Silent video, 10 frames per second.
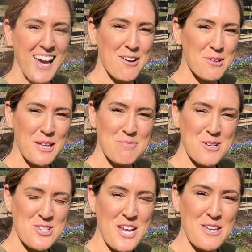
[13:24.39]
I really
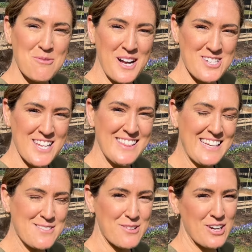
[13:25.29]
appreciate you watching.
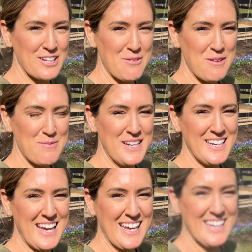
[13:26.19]
Thanks for gardening with me
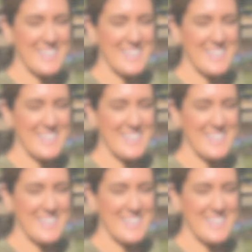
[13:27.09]
today.